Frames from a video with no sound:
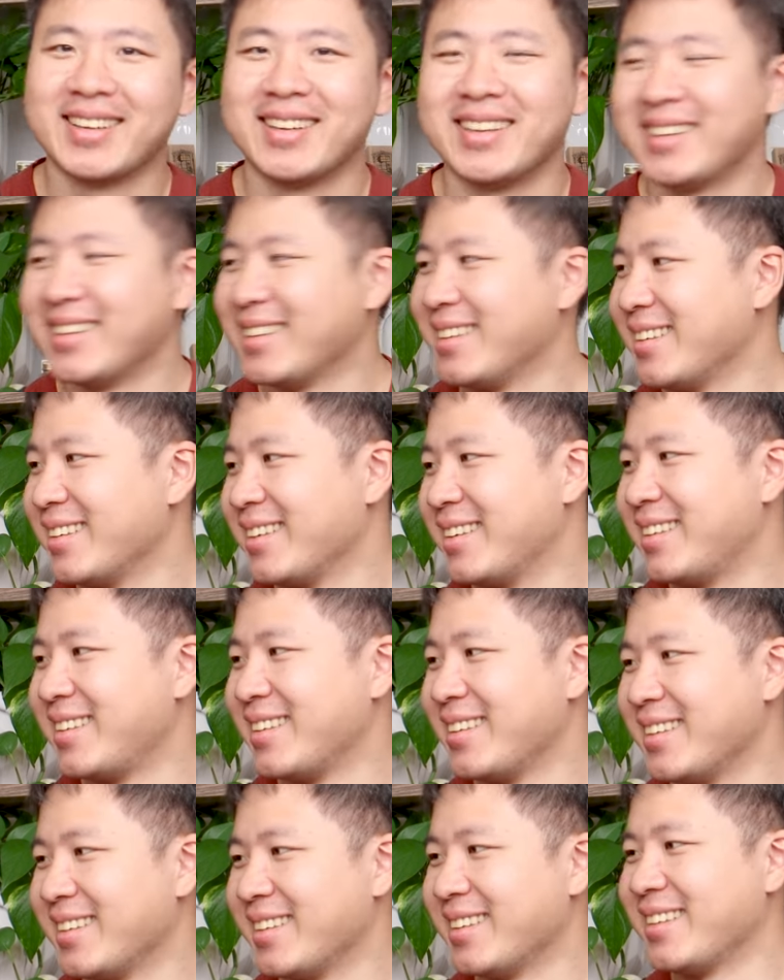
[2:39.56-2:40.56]

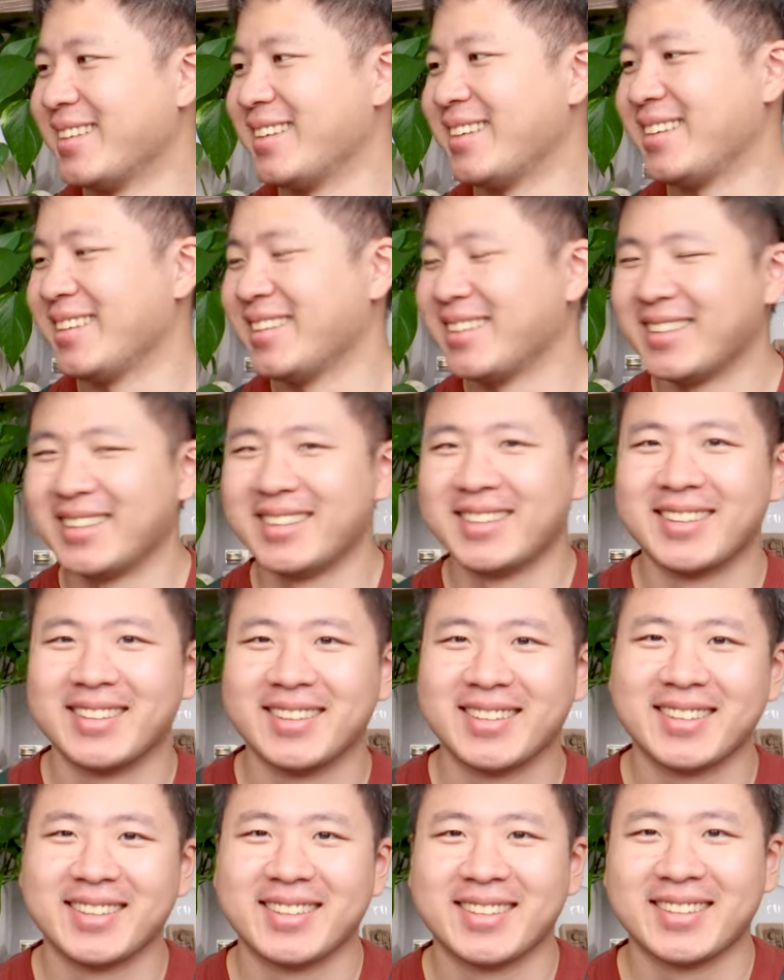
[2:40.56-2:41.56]

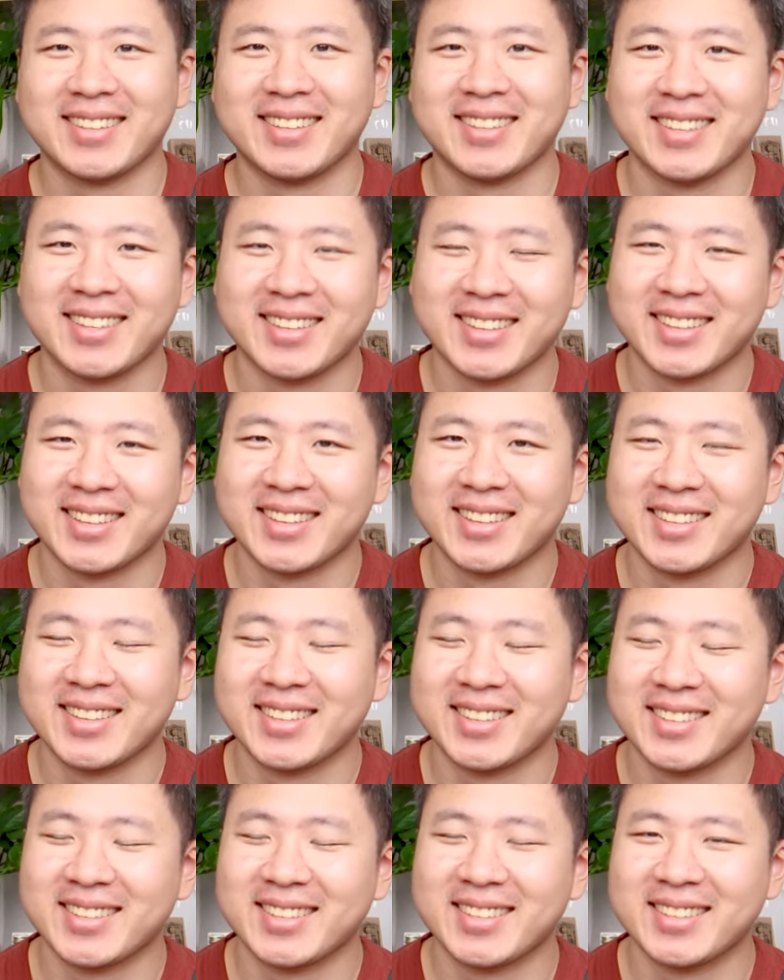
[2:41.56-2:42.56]

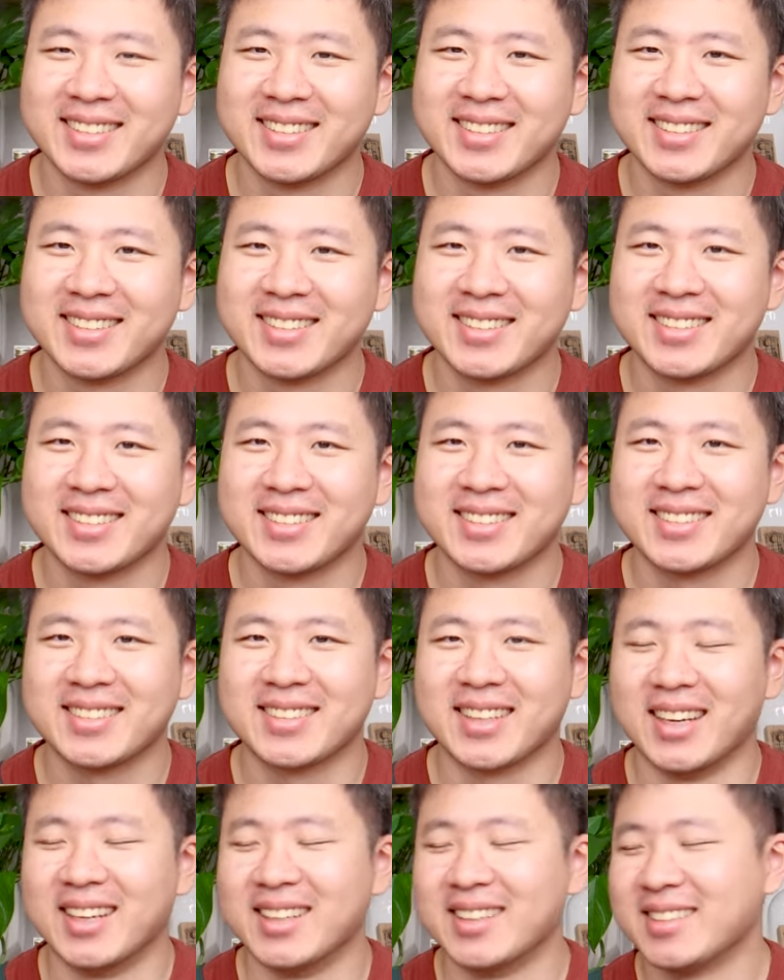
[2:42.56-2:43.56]

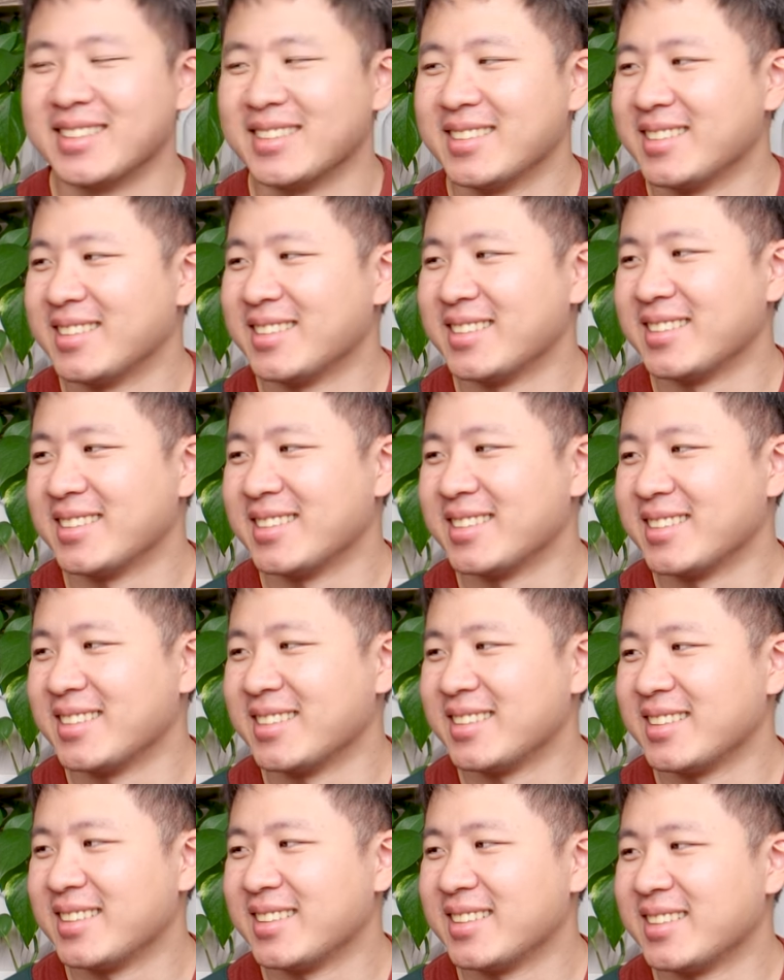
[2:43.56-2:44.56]

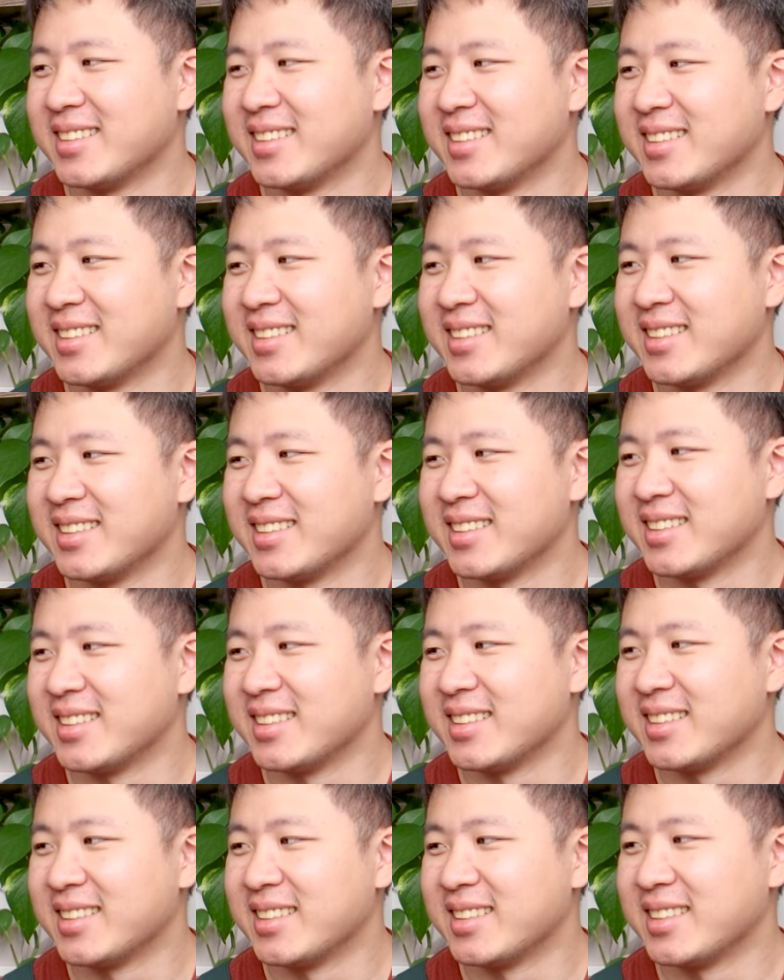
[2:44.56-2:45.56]

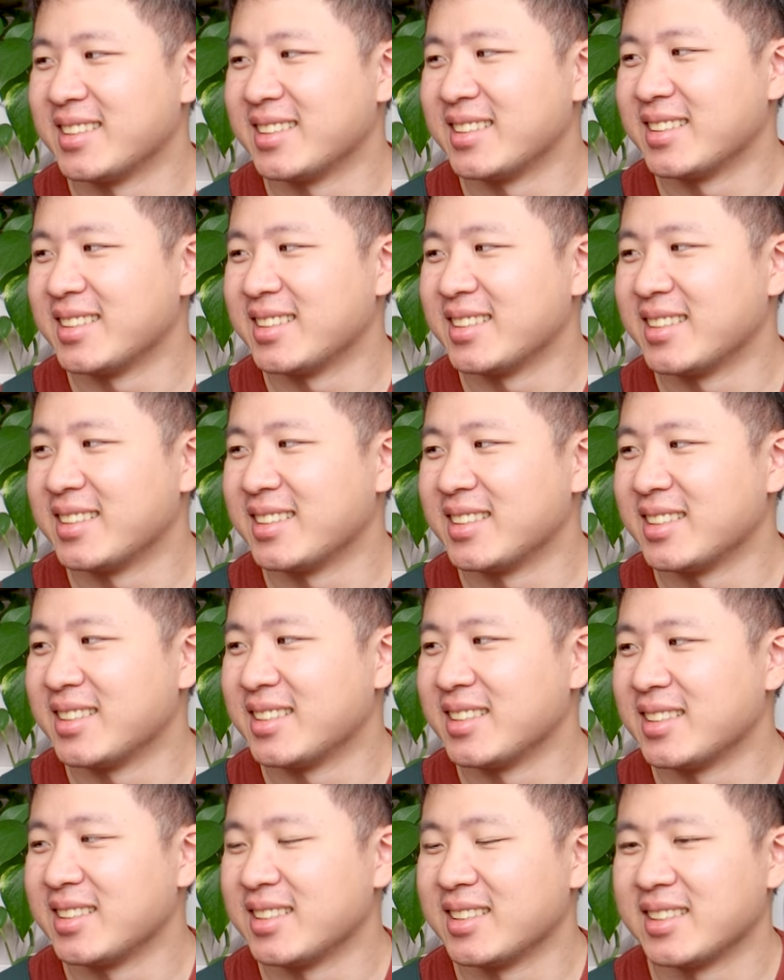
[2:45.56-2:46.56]

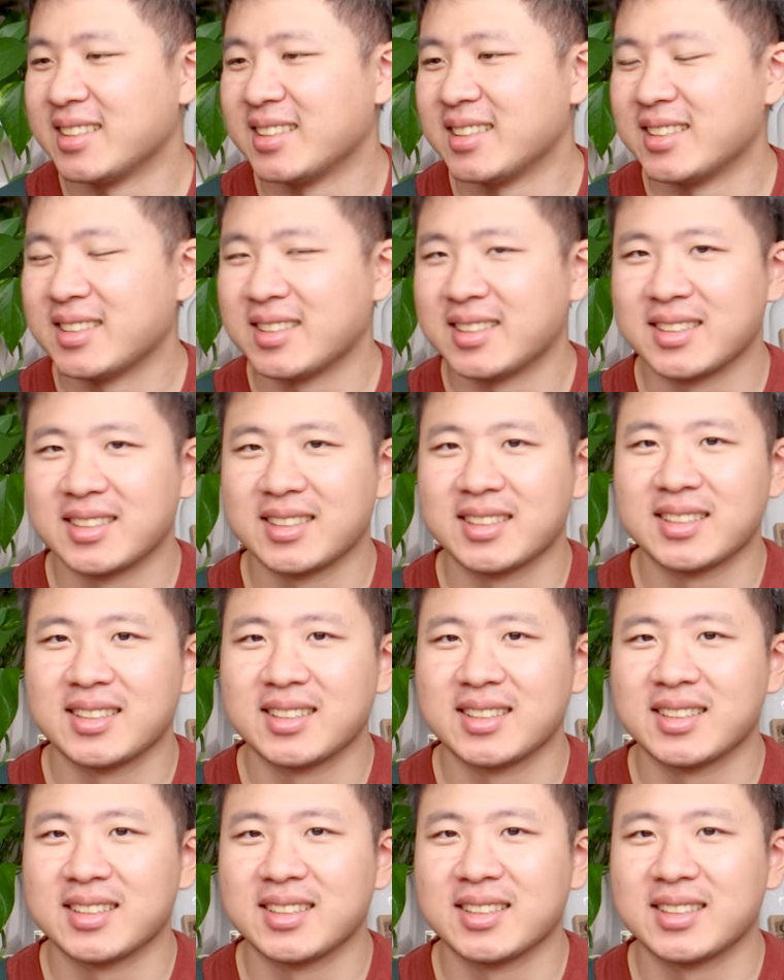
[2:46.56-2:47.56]
This person isn't speaking.